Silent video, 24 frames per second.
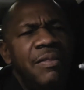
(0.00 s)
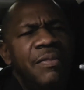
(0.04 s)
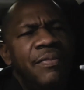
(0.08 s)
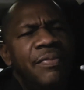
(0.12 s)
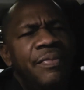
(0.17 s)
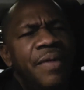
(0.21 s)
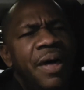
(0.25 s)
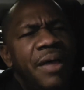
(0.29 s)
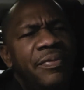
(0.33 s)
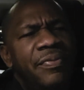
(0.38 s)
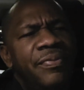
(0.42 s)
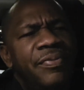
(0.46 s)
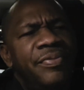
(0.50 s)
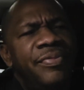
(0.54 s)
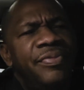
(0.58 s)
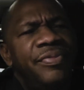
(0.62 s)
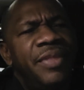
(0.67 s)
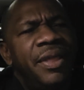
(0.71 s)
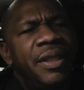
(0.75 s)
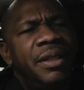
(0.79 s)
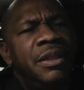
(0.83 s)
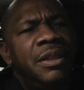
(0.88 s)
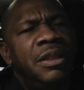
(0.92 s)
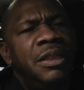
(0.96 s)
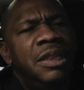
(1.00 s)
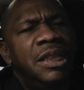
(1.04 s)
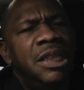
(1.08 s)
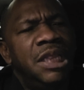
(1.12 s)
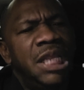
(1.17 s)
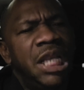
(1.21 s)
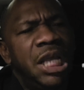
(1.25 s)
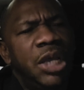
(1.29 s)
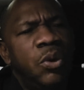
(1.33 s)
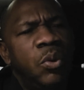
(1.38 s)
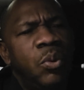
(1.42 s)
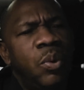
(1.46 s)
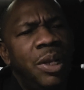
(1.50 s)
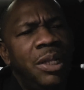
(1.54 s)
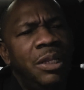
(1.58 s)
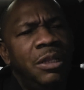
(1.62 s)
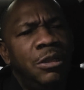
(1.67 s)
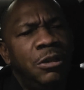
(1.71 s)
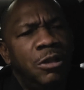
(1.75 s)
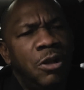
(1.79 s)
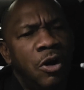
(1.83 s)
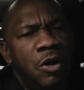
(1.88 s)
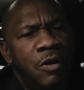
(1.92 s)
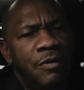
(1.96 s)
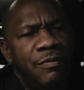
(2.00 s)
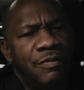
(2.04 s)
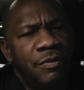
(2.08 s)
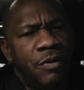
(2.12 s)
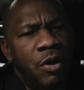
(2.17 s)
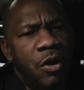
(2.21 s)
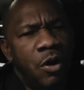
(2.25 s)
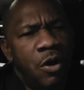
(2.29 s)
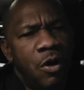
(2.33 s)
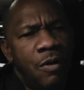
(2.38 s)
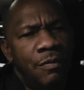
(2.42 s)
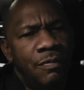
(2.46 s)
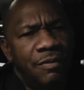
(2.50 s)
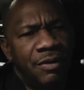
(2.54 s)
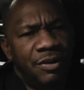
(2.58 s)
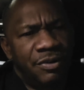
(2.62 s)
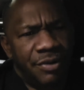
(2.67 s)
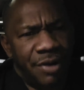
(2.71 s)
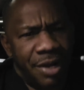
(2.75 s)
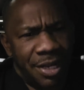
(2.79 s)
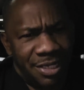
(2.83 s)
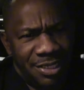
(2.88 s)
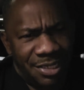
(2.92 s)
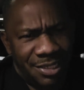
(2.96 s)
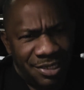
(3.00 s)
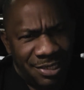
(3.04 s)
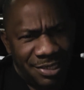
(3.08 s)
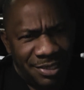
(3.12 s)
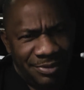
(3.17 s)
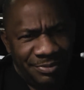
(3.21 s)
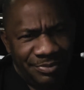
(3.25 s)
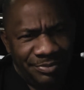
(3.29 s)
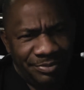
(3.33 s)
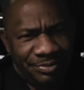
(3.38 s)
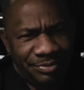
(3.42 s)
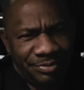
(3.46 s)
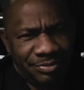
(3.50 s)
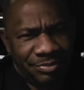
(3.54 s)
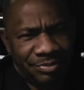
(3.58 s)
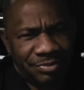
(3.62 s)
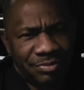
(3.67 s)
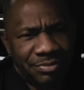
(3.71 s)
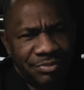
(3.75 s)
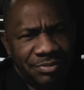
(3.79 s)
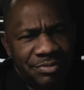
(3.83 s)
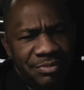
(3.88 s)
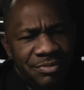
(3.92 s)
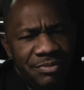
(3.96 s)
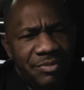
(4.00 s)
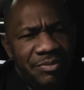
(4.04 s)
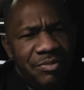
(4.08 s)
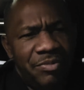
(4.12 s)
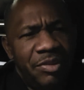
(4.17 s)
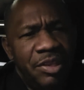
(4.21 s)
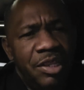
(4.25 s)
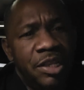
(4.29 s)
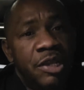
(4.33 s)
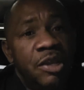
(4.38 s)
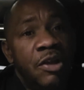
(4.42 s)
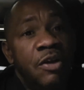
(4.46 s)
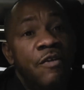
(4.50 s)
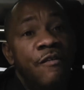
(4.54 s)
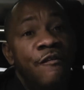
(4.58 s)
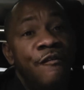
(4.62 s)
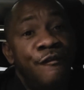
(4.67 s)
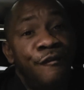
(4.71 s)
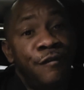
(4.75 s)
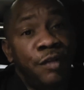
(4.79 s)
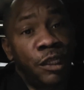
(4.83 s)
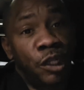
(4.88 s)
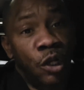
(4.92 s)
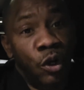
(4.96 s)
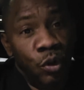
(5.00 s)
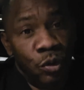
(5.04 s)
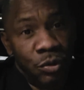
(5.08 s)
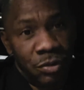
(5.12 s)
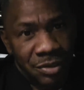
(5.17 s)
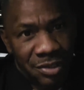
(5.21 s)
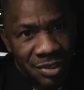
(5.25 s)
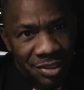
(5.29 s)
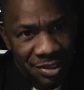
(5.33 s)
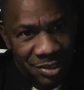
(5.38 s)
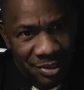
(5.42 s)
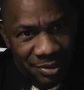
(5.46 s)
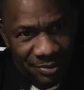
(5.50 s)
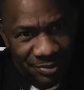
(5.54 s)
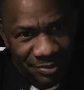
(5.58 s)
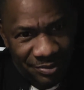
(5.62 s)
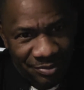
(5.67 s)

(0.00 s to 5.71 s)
that the liquid love of Christ flows